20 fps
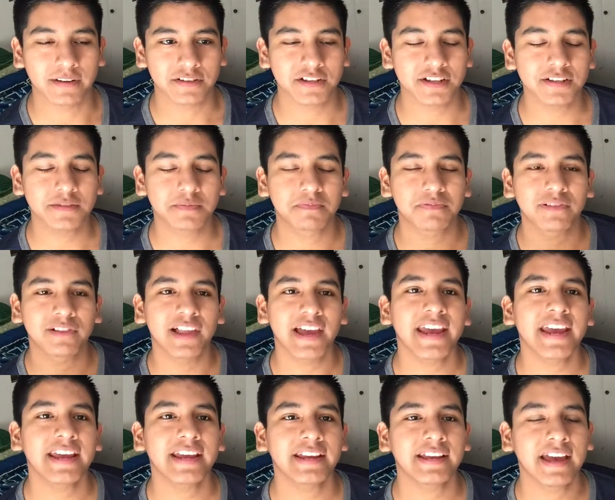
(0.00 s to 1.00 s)
She's
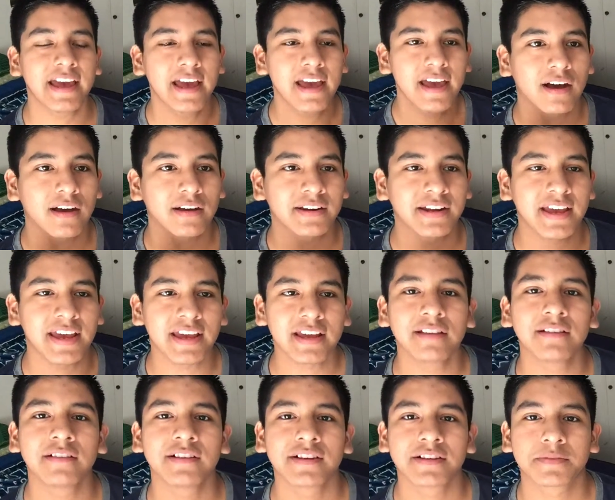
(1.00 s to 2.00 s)
playing an
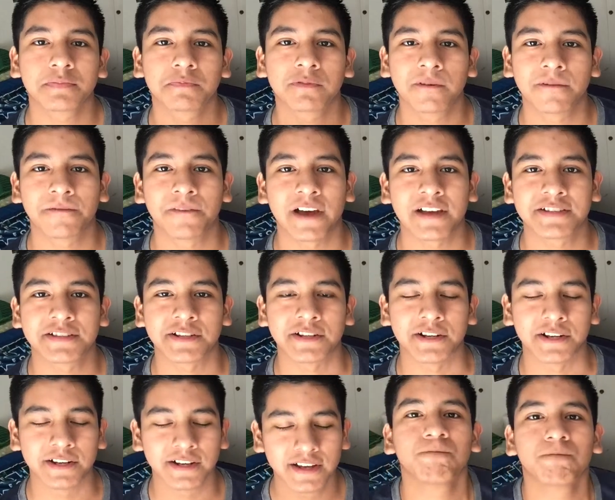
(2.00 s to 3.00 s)
English
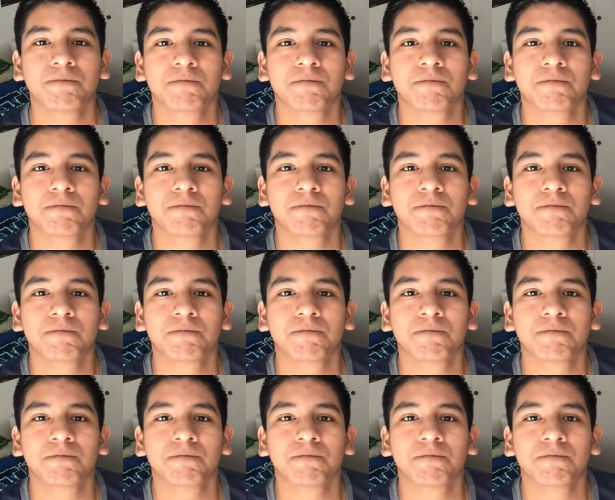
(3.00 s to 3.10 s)
professor.